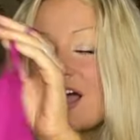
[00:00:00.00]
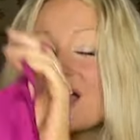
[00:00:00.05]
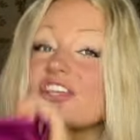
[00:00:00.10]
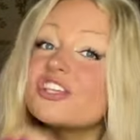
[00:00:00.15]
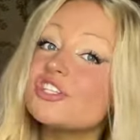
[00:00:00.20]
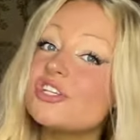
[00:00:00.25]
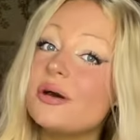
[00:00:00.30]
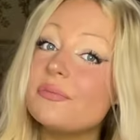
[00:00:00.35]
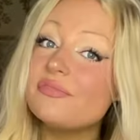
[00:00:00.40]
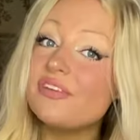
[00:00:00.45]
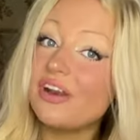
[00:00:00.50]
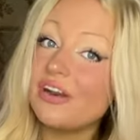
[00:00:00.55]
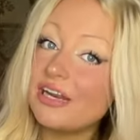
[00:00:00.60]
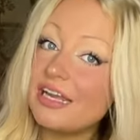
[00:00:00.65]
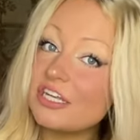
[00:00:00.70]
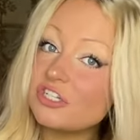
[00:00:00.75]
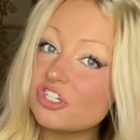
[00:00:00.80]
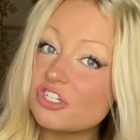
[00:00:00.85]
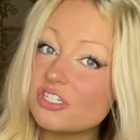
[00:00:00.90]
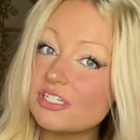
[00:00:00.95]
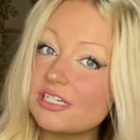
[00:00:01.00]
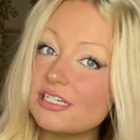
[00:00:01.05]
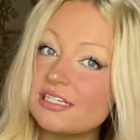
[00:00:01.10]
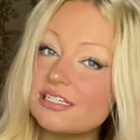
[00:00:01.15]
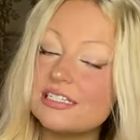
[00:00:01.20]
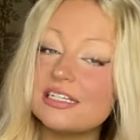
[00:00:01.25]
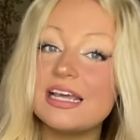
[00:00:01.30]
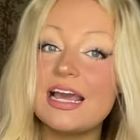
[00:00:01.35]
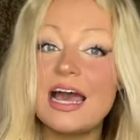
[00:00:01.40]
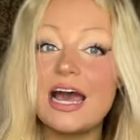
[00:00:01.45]
so I'm very interested to
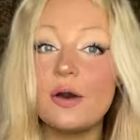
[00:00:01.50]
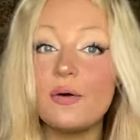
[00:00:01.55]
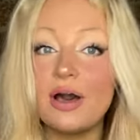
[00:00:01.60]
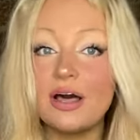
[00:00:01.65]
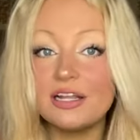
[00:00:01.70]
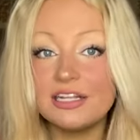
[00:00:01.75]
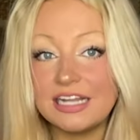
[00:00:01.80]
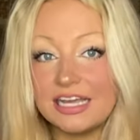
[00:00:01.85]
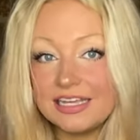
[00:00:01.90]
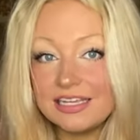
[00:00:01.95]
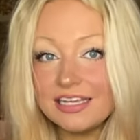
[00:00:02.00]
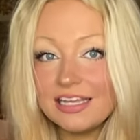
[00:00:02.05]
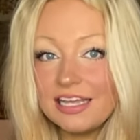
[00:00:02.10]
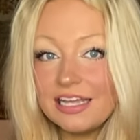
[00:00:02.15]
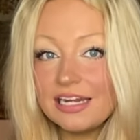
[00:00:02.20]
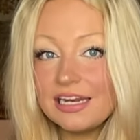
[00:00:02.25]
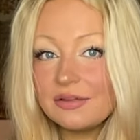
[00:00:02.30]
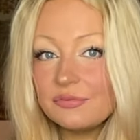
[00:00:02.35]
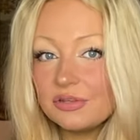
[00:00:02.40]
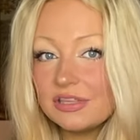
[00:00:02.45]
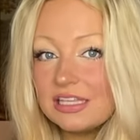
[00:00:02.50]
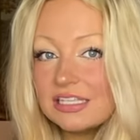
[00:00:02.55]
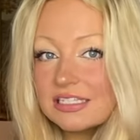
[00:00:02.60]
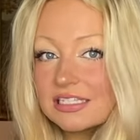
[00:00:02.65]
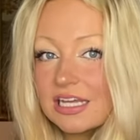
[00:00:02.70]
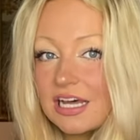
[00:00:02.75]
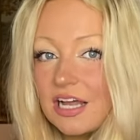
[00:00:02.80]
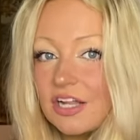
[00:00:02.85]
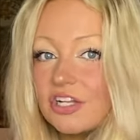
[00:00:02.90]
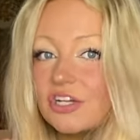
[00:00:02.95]
see how I'll like it and with this
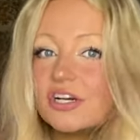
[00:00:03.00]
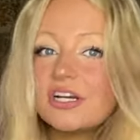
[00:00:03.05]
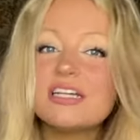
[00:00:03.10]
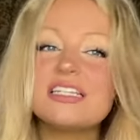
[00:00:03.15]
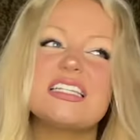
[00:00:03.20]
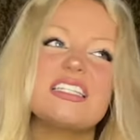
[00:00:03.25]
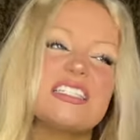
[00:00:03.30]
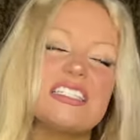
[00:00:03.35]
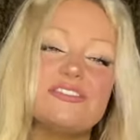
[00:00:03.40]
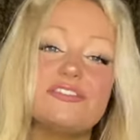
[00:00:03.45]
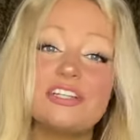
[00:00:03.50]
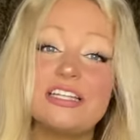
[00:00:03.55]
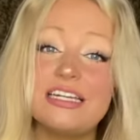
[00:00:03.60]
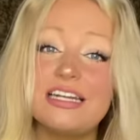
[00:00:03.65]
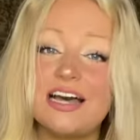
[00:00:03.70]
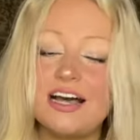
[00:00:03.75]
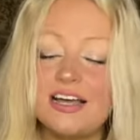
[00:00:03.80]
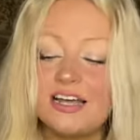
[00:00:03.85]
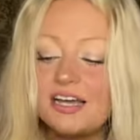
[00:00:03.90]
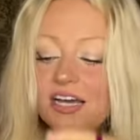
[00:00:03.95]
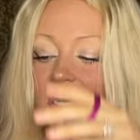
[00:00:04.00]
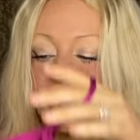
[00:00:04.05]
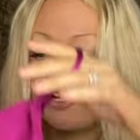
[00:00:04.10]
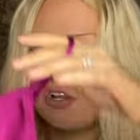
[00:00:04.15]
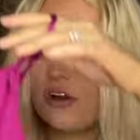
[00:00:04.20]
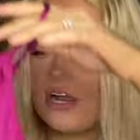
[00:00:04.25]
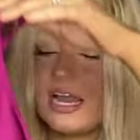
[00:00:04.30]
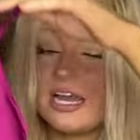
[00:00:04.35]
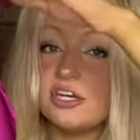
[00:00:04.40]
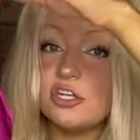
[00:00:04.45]
color because it's really not a
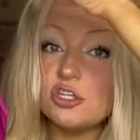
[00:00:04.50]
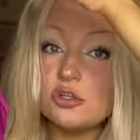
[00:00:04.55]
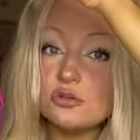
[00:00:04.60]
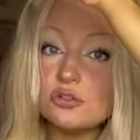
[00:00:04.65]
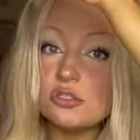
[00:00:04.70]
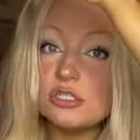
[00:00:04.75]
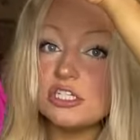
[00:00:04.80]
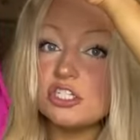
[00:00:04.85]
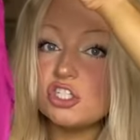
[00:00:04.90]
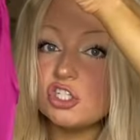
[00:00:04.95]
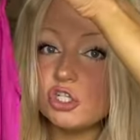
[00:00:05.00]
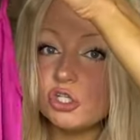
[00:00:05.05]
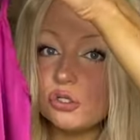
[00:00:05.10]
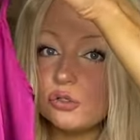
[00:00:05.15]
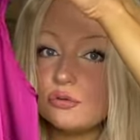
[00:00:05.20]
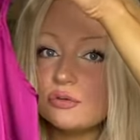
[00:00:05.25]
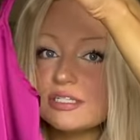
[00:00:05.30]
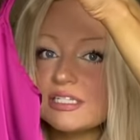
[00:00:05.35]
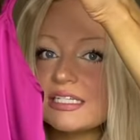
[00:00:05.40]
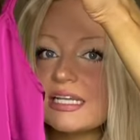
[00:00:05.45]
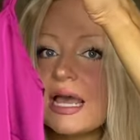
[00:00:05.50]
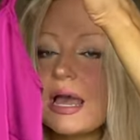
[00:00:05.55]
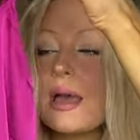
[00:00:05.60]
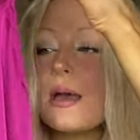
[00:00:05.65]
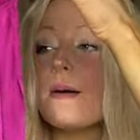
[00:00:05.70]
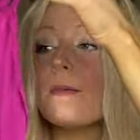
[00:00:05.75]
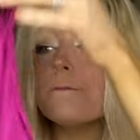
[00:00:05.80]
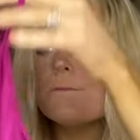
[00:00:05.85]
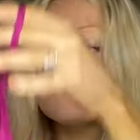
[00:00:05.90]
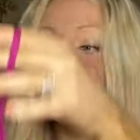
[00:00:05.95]
color I'd usually choose.
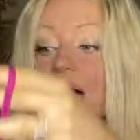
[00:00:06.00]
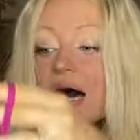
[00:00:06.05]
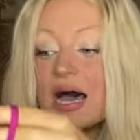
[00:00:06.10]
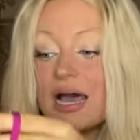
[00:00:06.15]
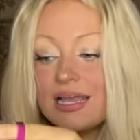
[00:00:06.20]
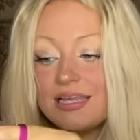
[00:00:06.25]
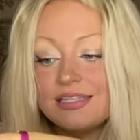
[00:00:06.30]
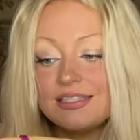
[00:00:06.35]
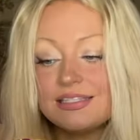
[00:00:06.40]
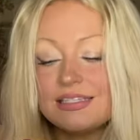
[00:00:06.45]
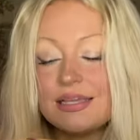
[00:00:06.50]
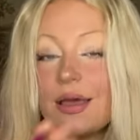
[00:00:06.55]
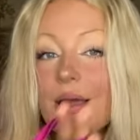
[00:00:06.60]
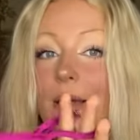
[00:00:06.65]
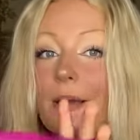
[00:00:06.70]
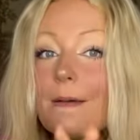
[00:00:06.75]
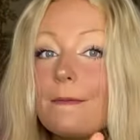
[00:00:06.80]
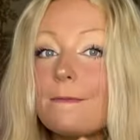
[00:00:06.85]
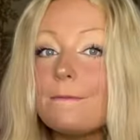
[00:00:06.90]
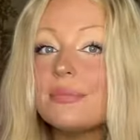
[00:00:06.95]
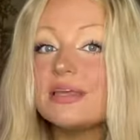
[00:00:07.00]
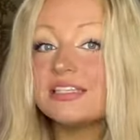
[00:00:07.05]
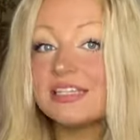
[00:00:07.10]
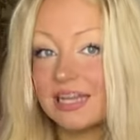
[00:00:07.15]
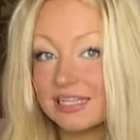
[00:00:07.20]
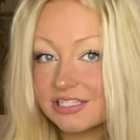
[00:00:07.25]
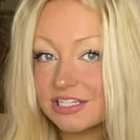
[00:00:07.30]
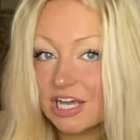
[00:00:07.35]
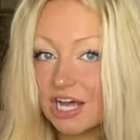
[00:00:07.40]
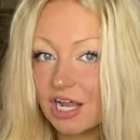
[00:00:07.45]
But
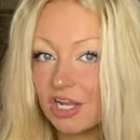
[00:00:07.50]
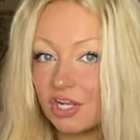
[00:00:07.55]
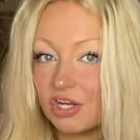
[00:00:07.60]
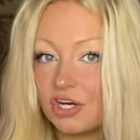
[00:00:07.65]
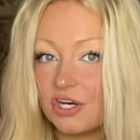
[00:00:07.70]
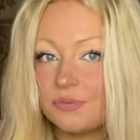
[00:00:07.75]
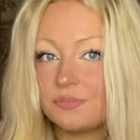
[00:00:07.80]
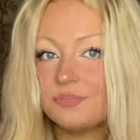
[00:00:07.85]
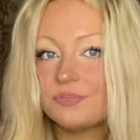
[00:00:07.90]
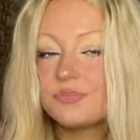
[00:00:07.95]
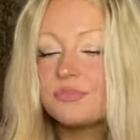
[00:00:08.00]
besides the color,